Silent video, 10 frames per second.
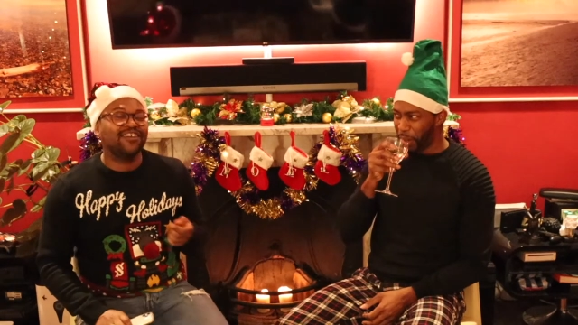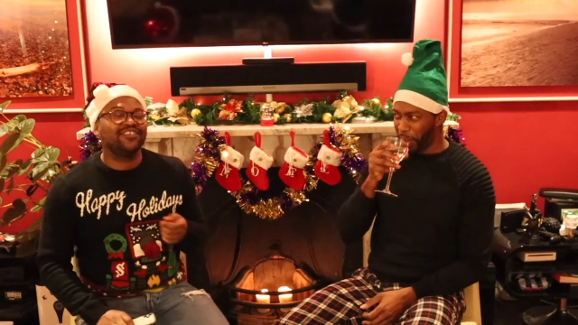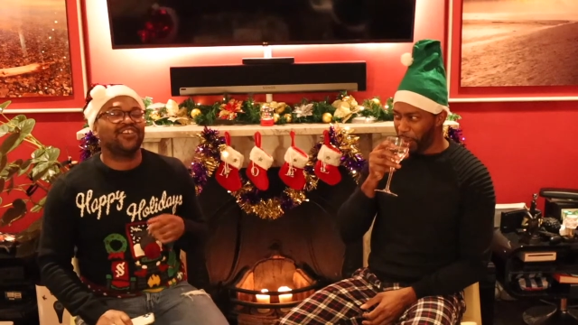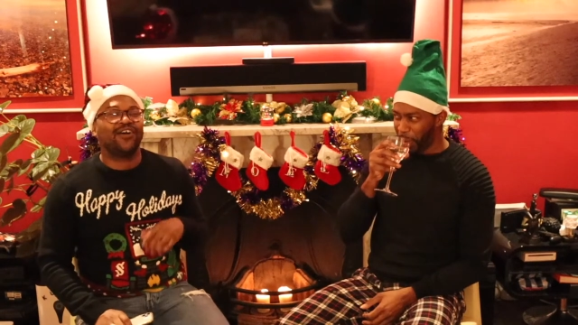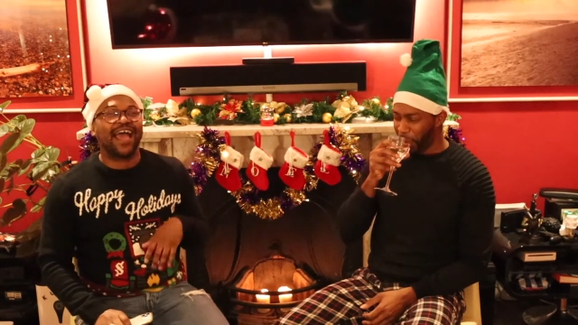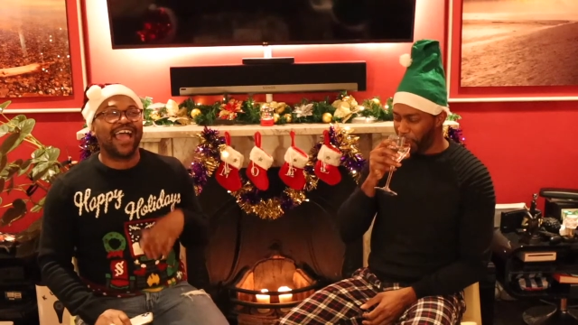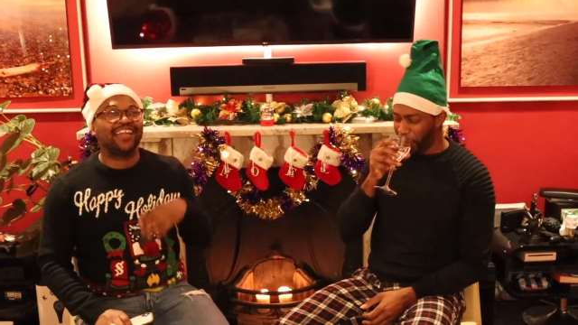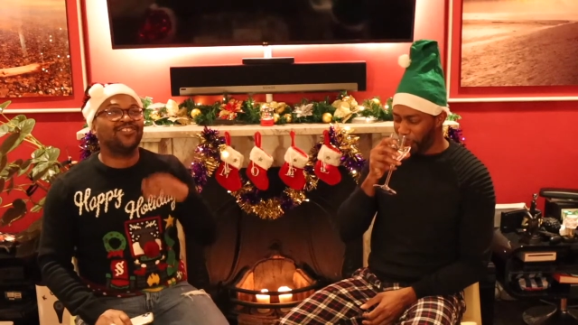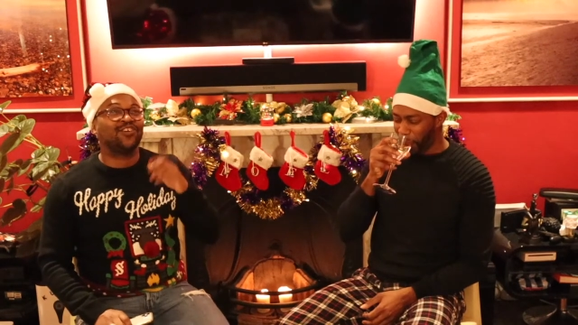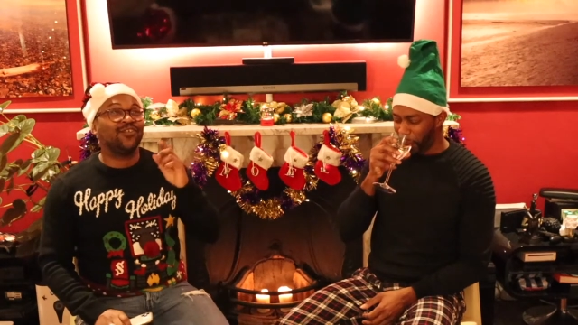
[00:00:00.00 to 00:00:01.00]
Speaker 1: So I
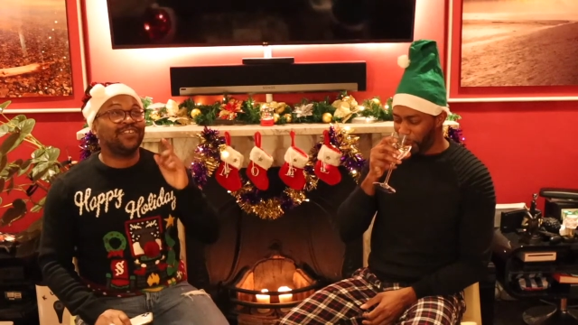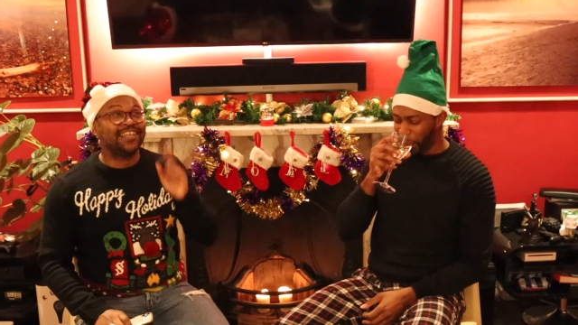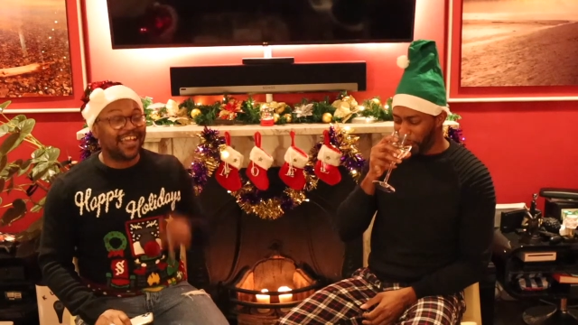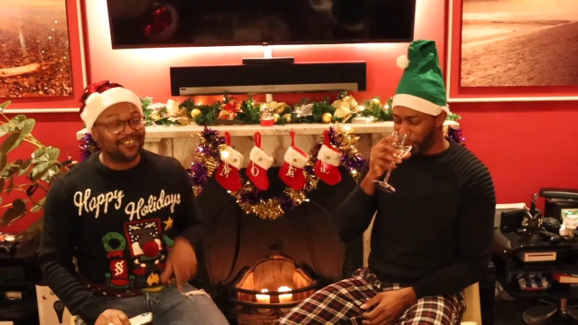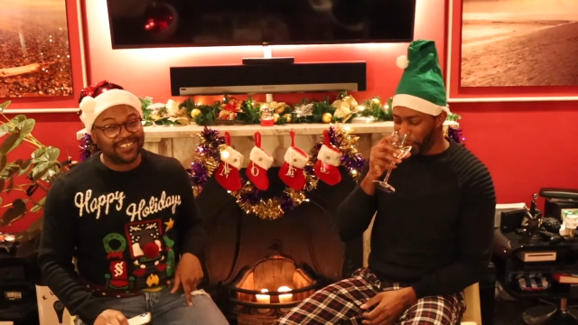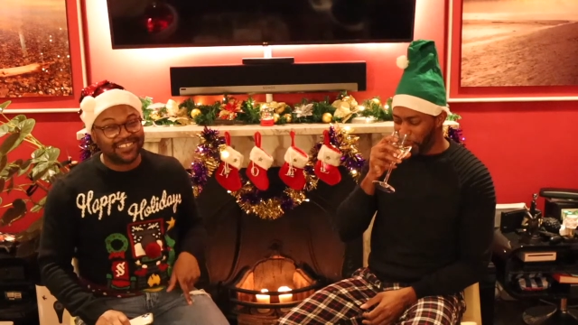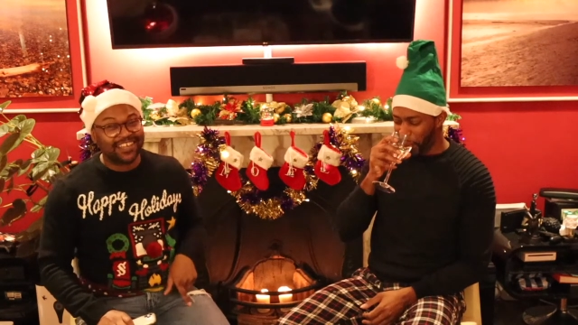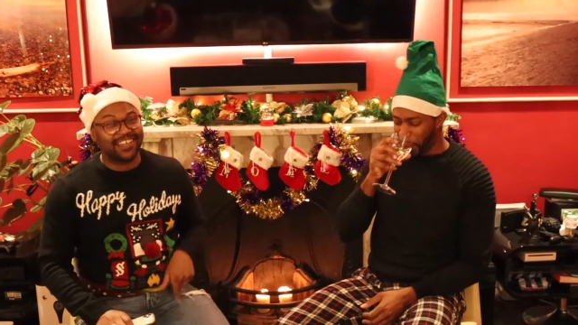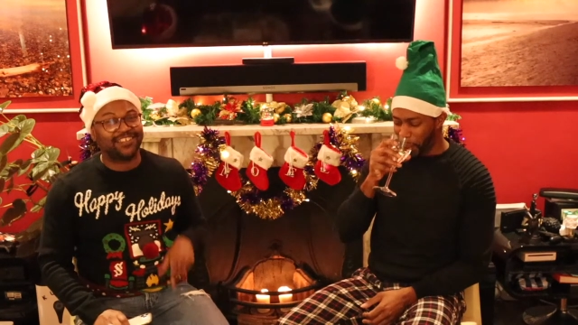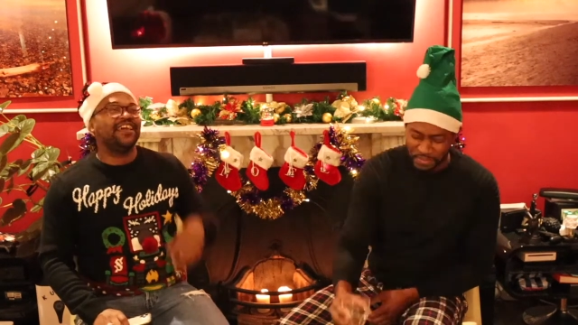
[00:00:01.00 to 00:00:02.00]
had to go
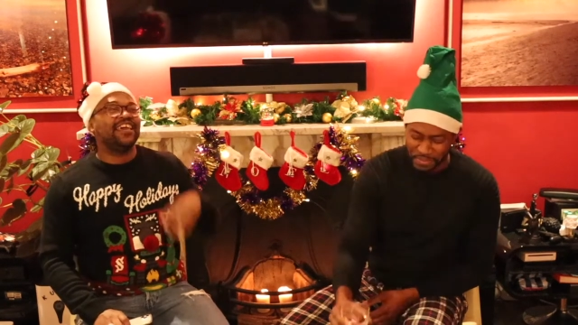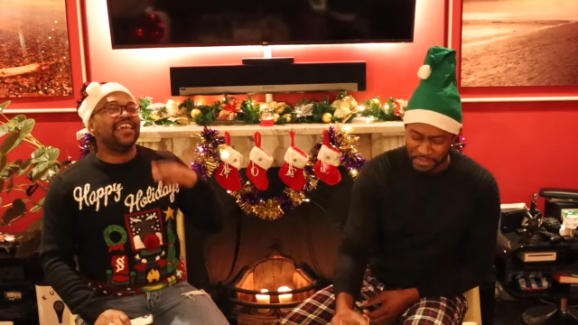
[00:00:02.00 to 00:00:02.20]
downstairs,